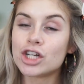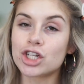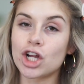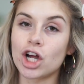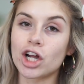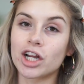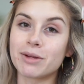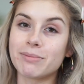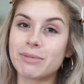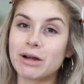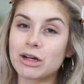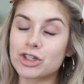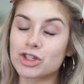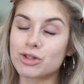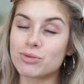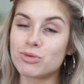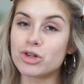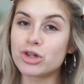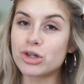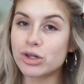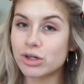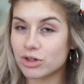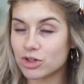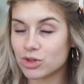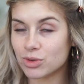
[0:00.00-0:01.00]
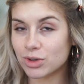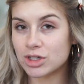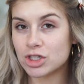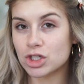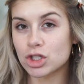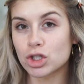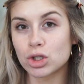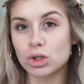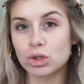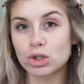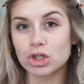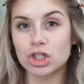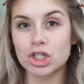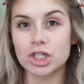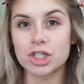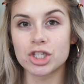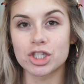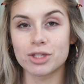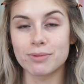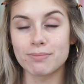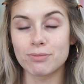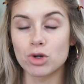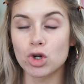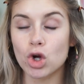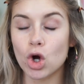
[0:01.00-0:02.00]
talking about some New Year's
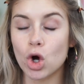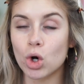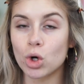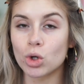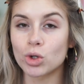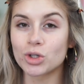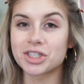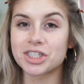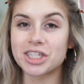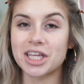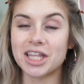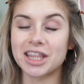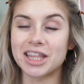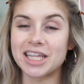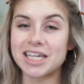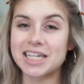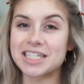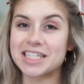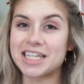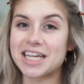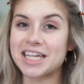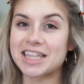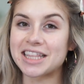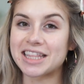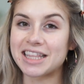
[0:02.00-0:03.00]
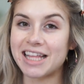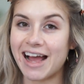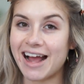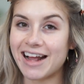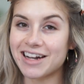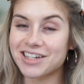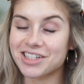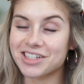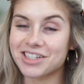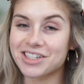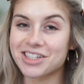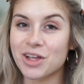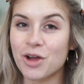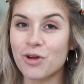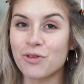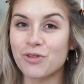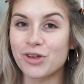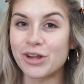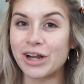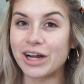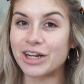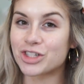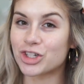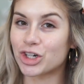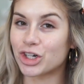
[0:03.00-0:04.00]
resolutions, some goals, things like that. So if
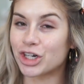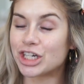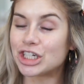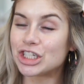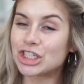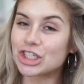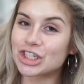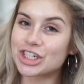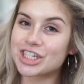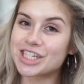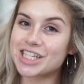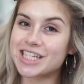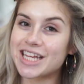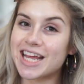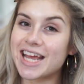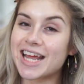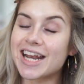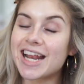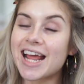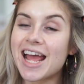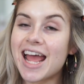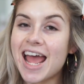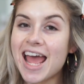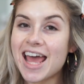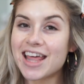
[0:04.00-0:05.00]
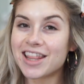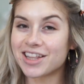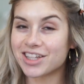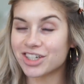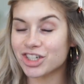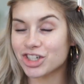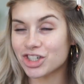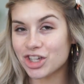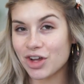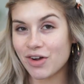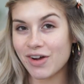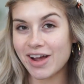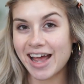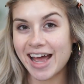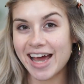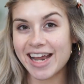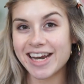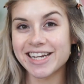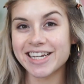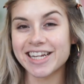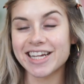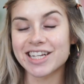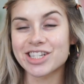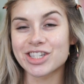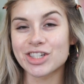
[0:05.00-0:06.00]
you guys are interested, then let's just go
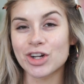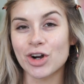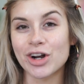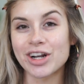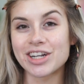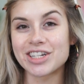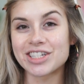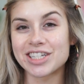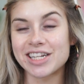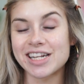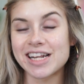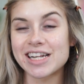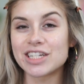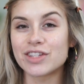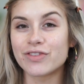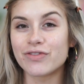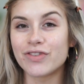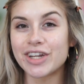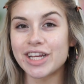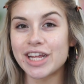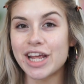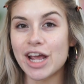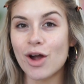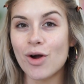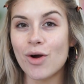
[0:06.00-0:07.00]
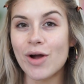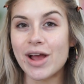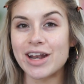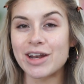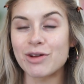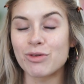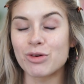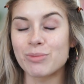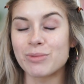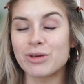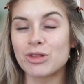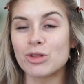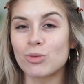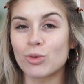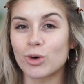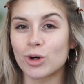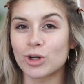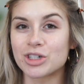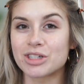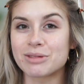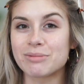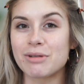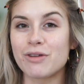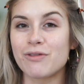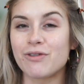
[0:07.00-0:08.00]
ahead and get started in today's video. And it would mean the
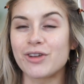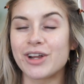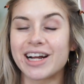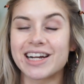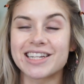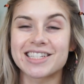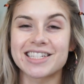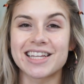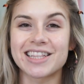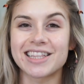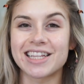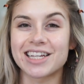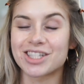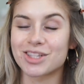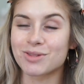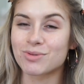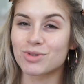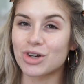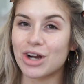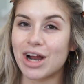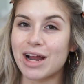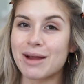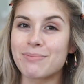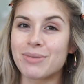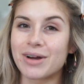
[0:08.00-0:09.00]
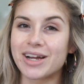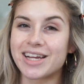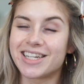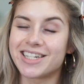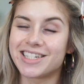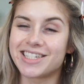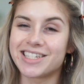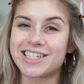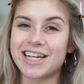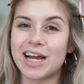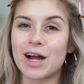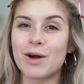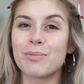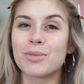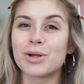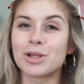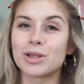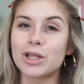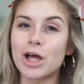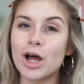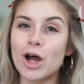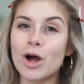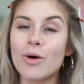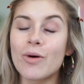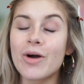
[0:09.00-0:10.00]
world to me if you guys hit that subscribe button down
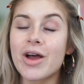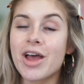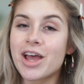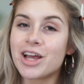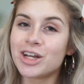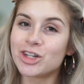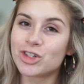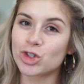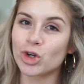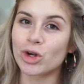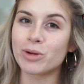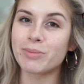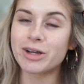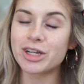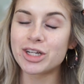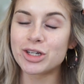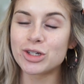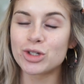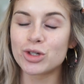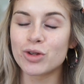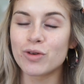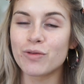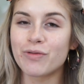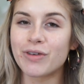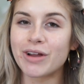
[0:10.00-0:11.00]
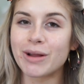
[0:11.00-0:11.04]
below. Join my YouTube